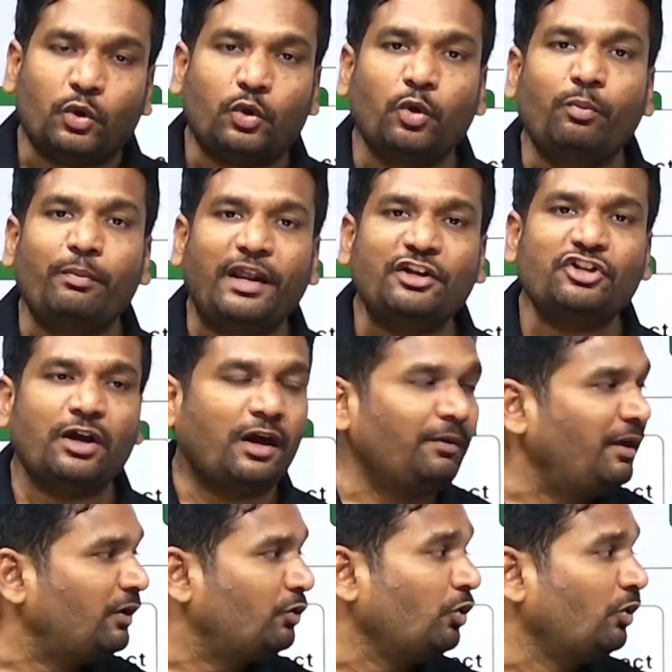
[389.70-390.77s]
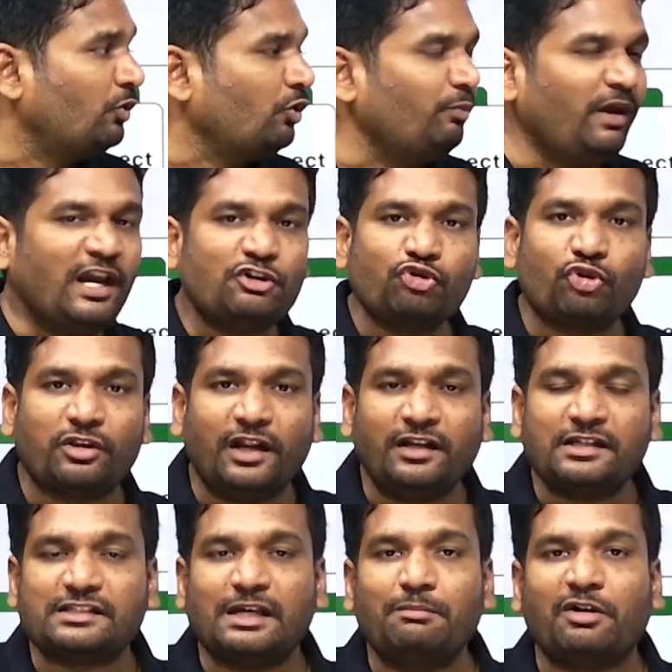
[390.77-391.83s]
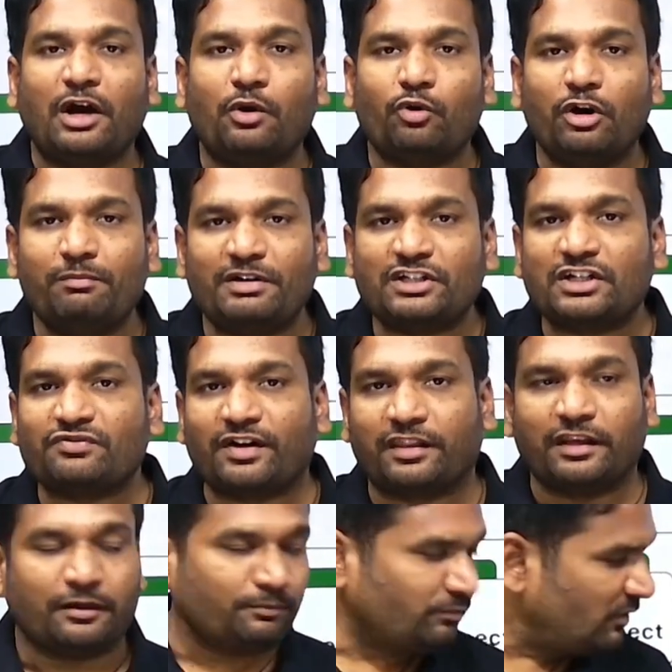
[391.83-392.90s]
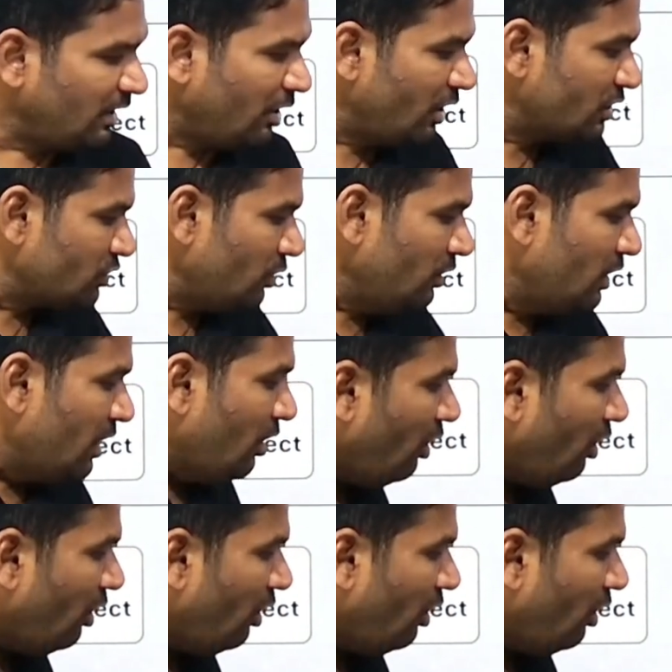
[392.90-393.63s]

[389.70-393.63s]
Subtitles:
to mention, to make sure that some control measures were there. Also,